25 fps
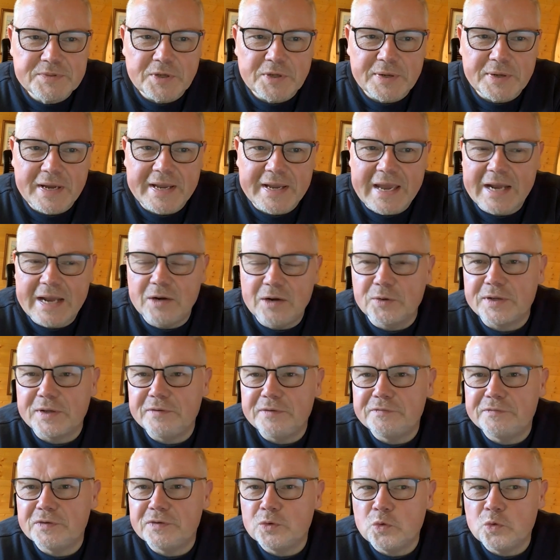again, looking
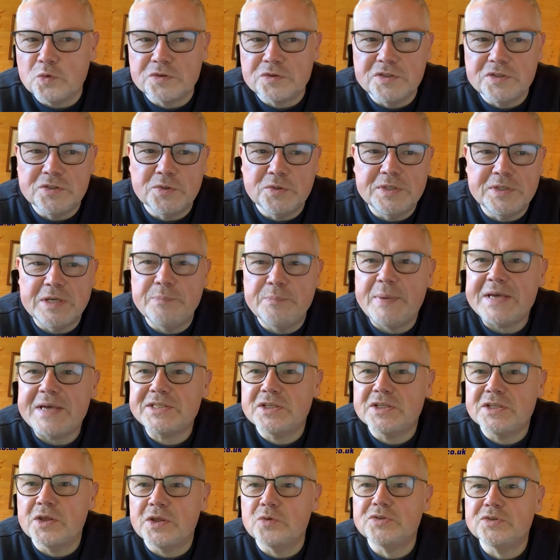for the horses who did best
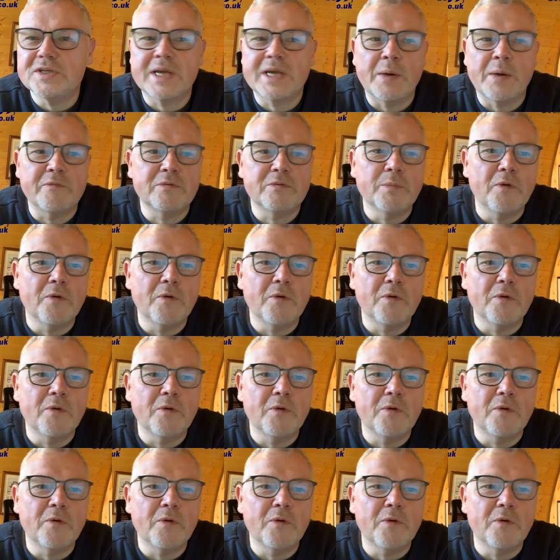of those to come from